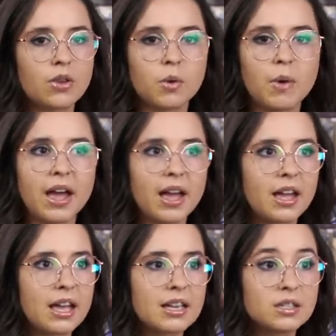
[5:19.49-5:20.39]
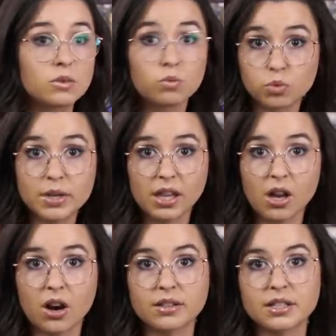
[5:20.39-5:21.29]
the way, his really
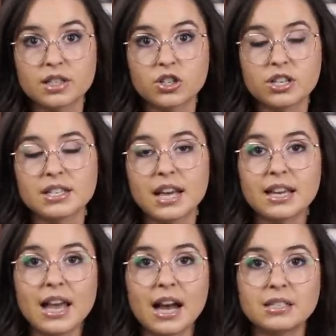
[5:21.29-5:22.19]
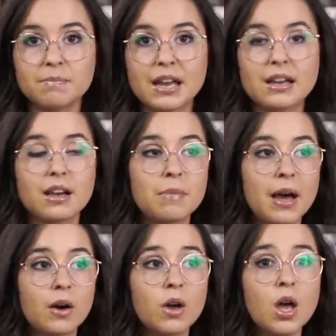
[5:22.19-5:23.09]
hard decisions that he had to make
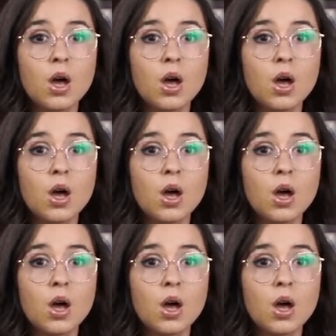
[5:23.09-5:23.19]
about